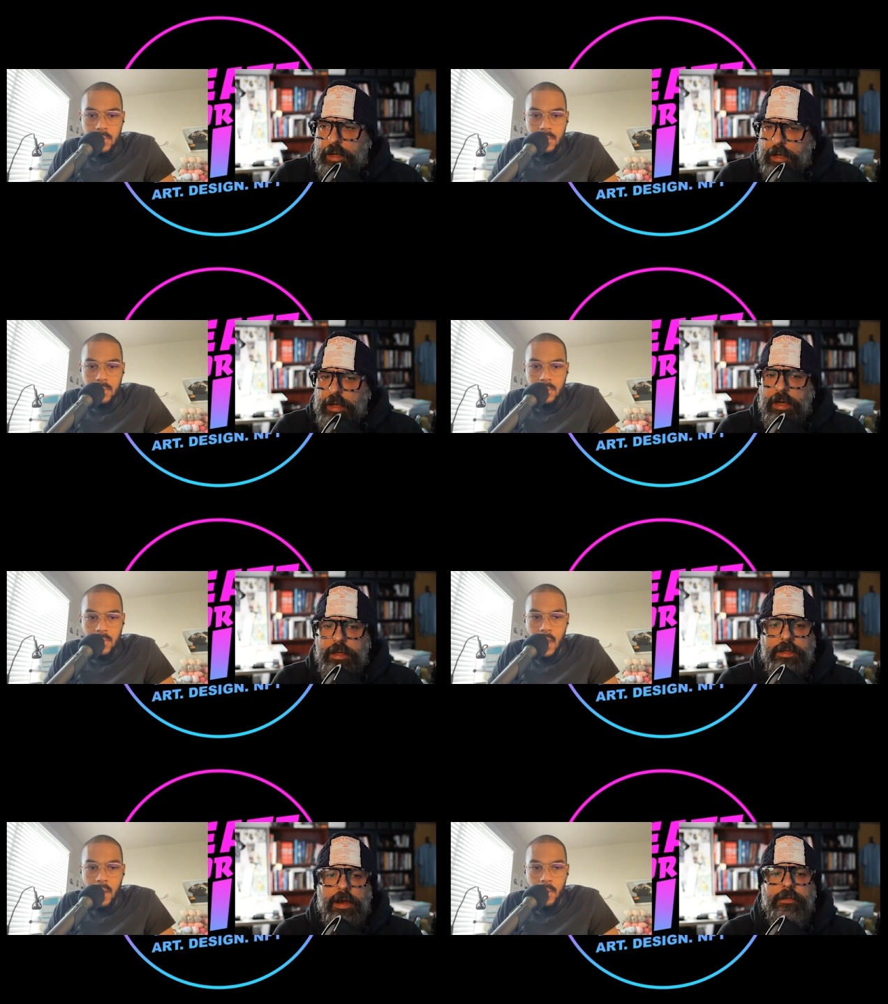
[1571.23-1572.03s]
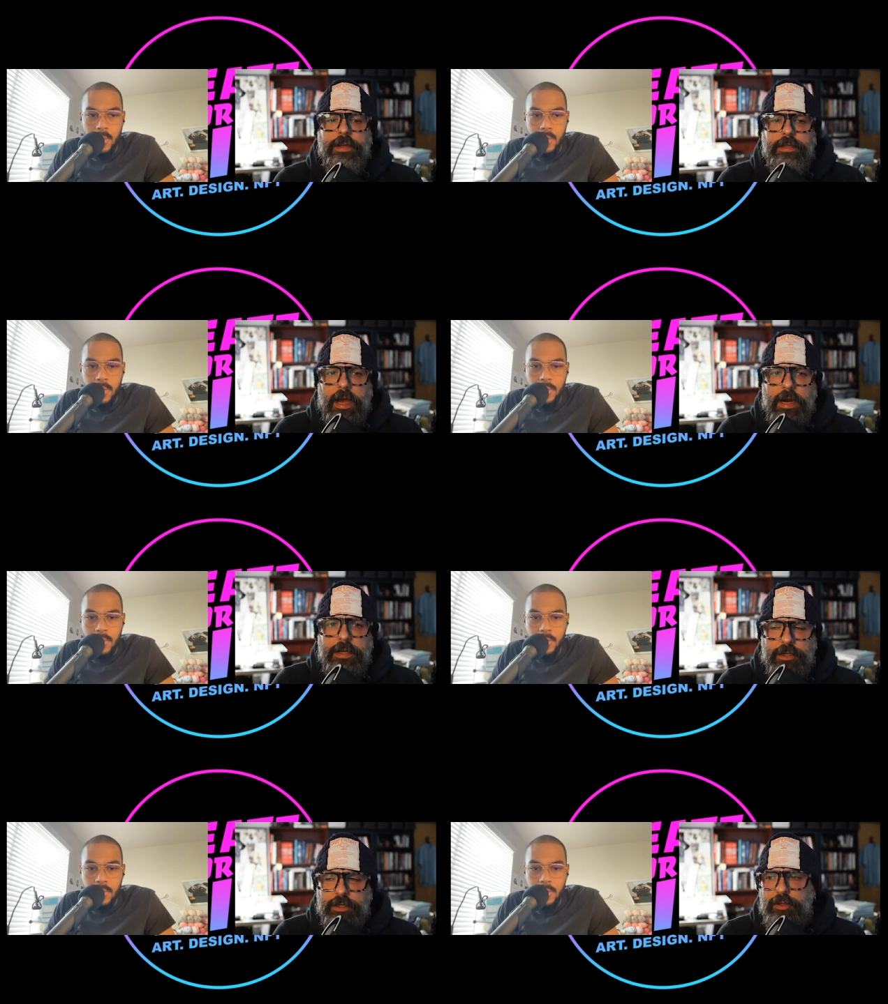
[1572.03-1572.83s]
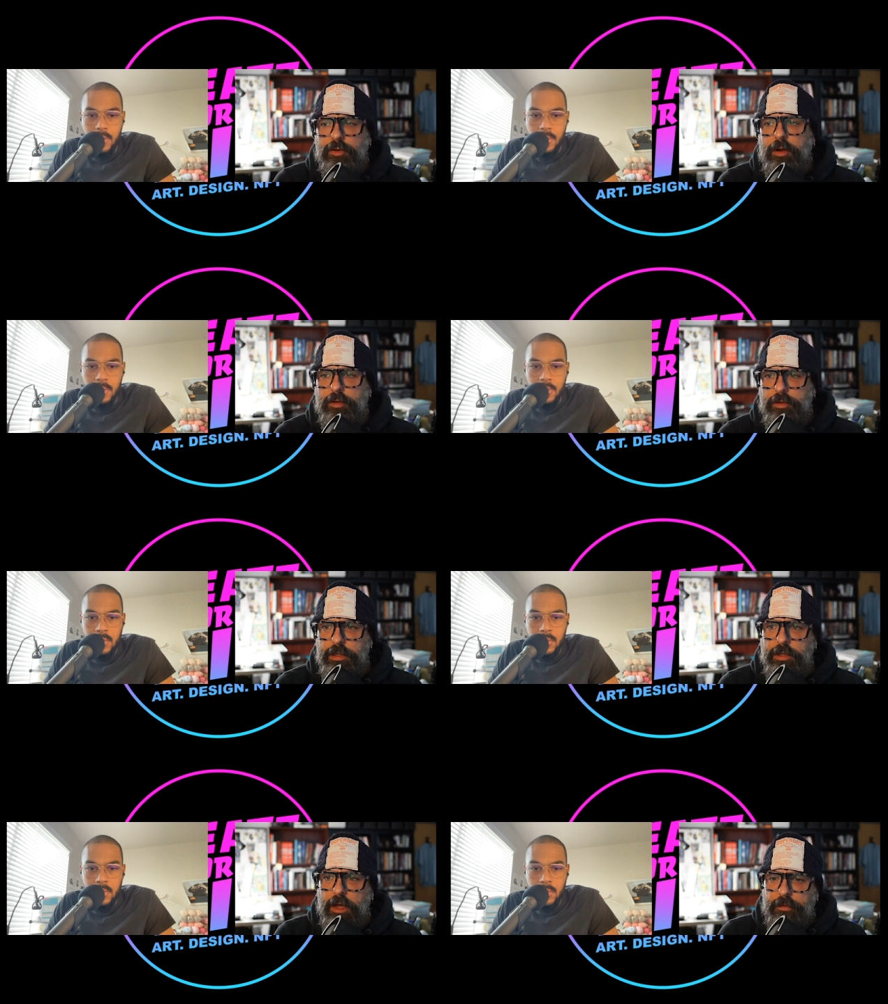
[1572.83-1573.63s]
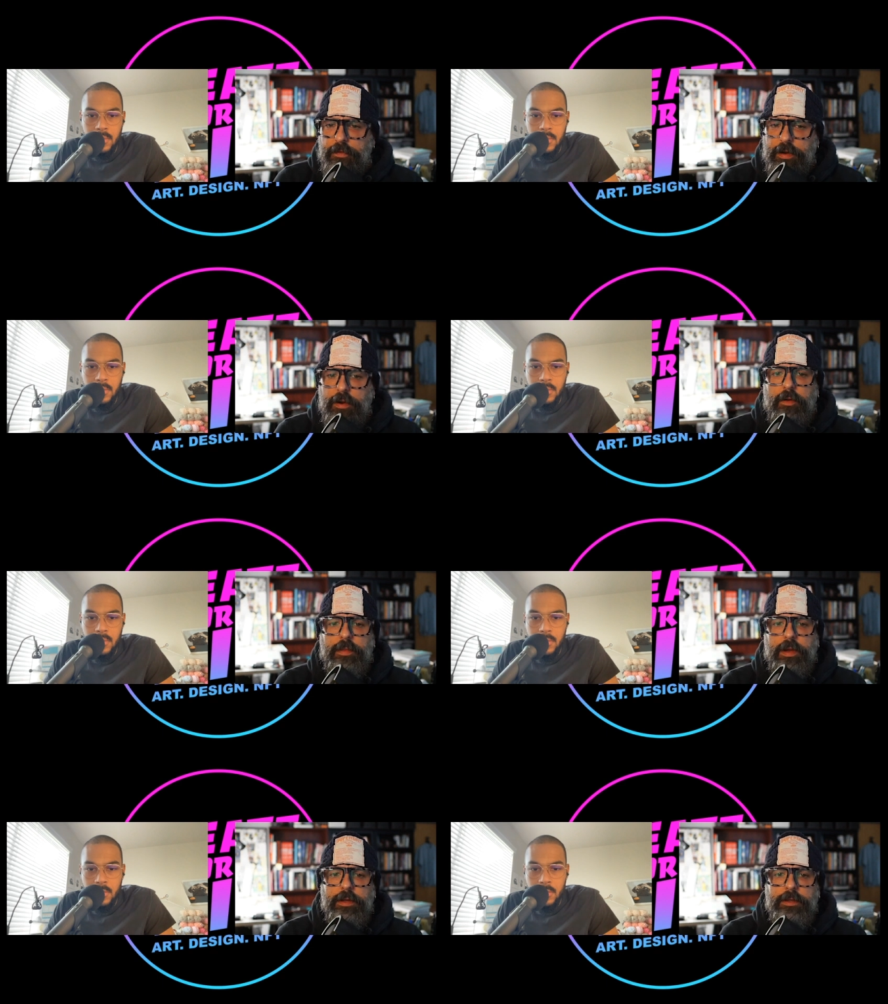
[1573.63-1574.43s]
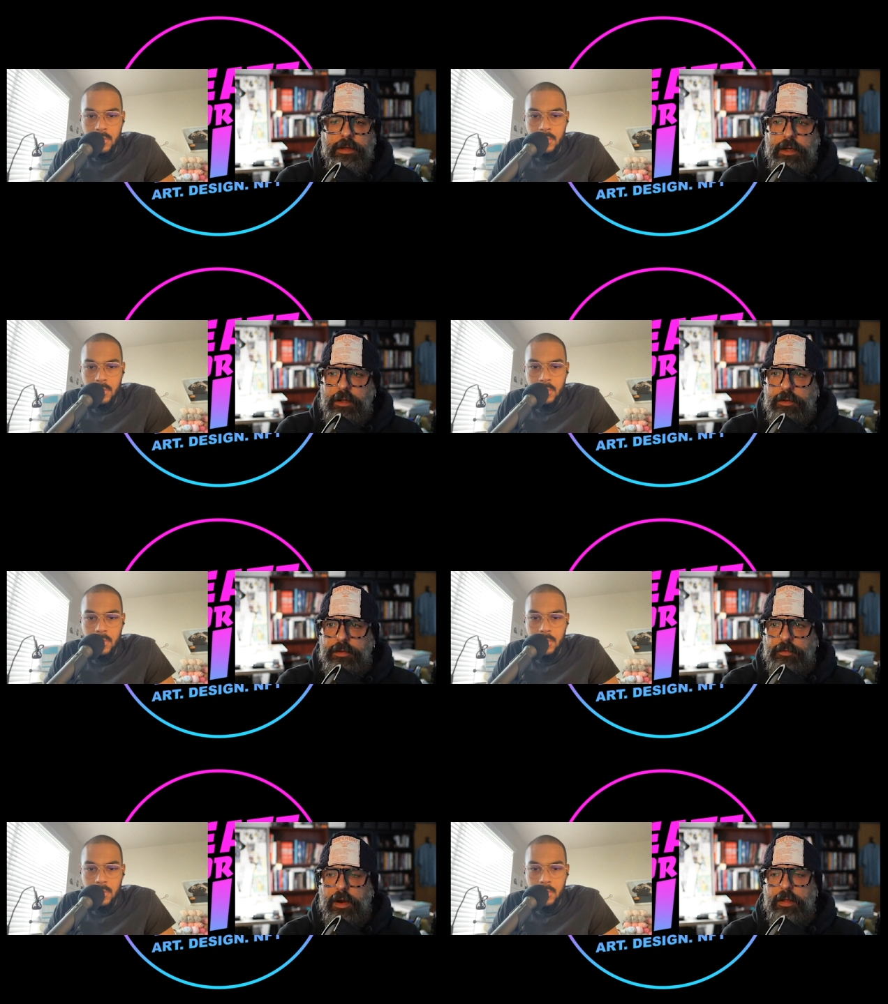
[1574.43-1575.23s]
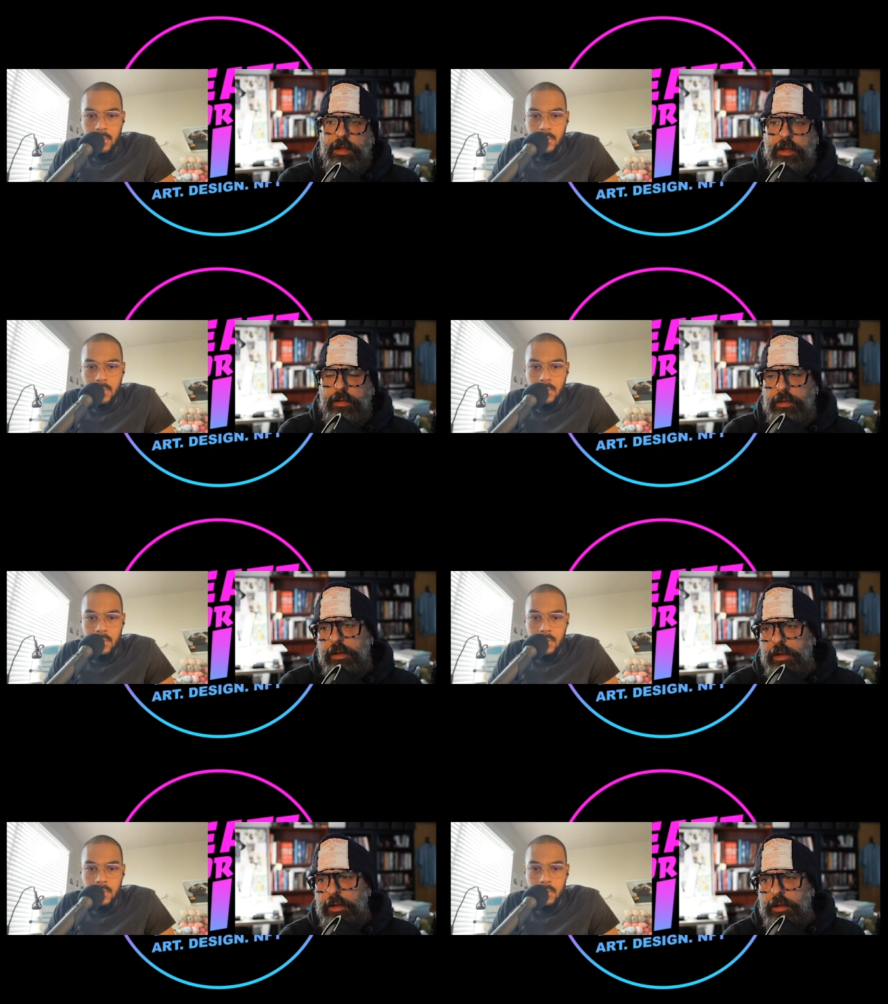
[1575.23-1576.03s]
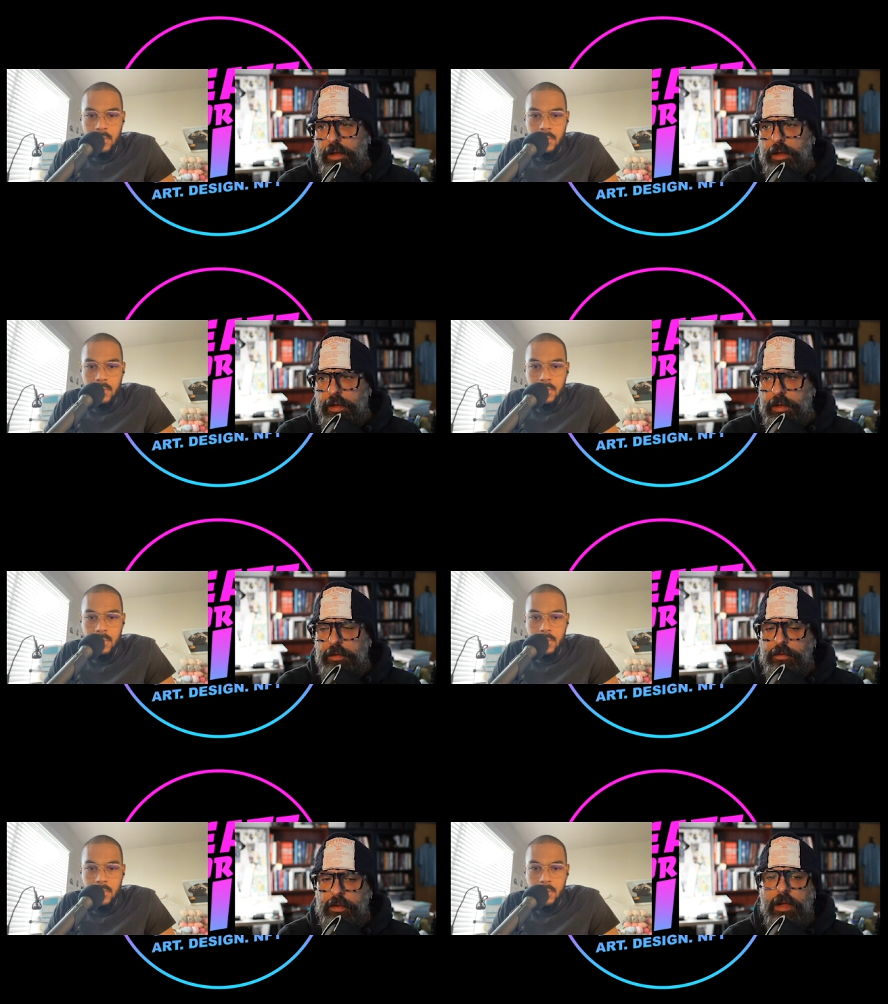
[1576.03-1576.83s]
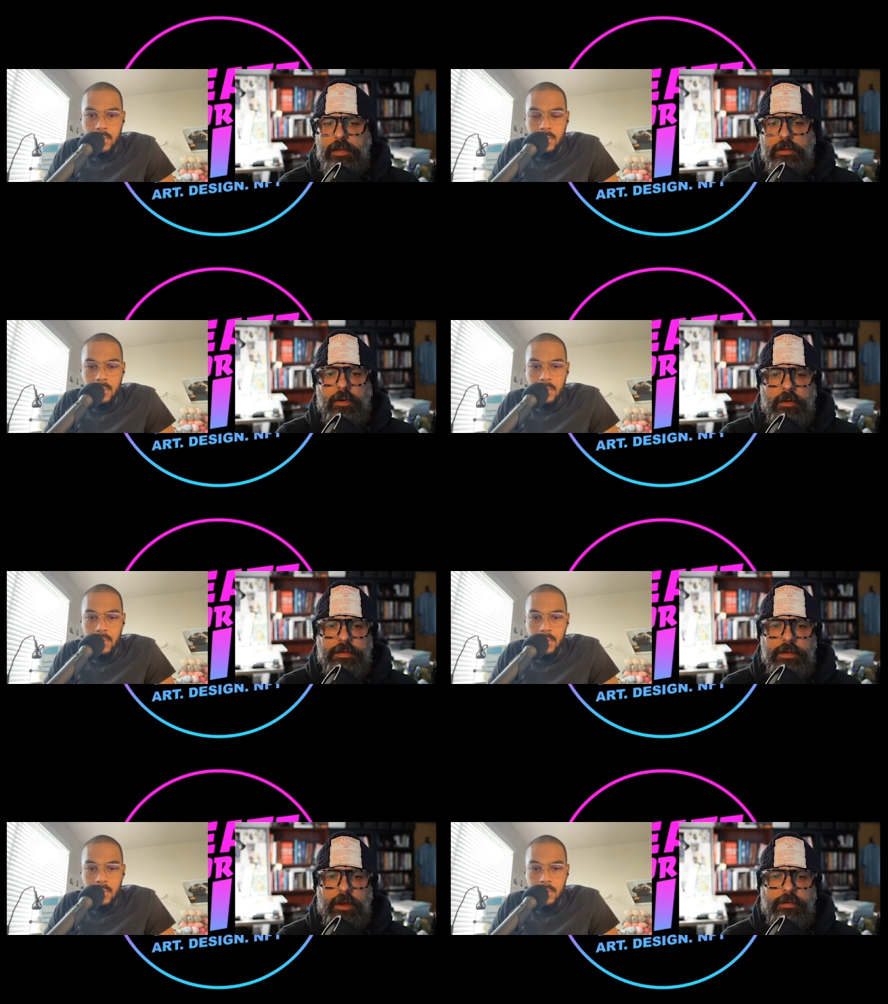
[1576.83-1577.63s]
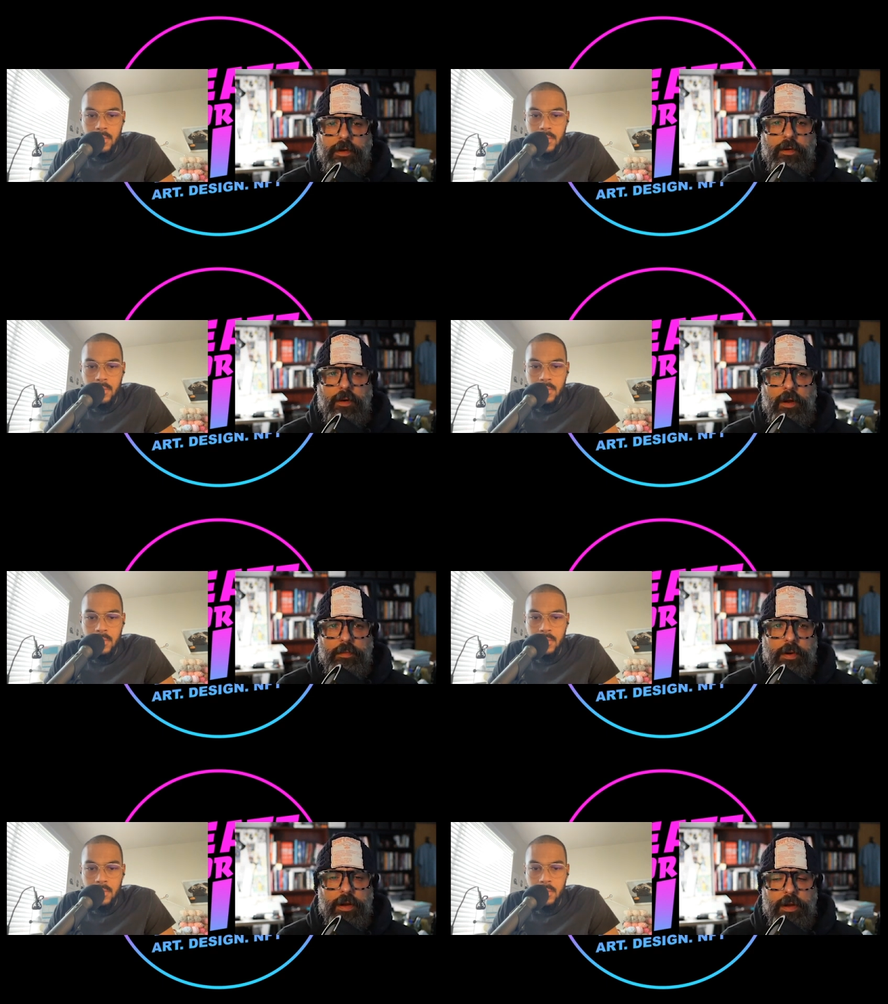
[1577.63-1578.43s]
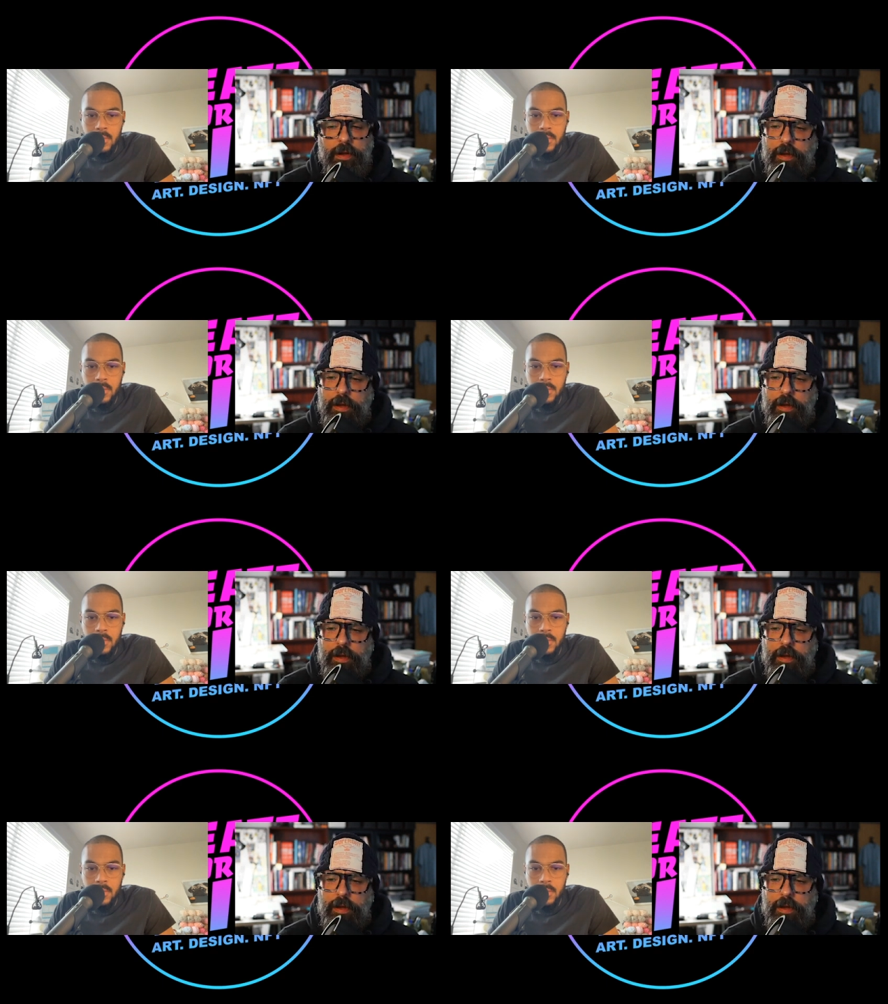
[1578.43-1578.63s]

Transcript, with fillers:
Speaker 1: He yeah. definitely has had his struggles in life. I know, being his like close friend, that like he's had some rough stuff going on. But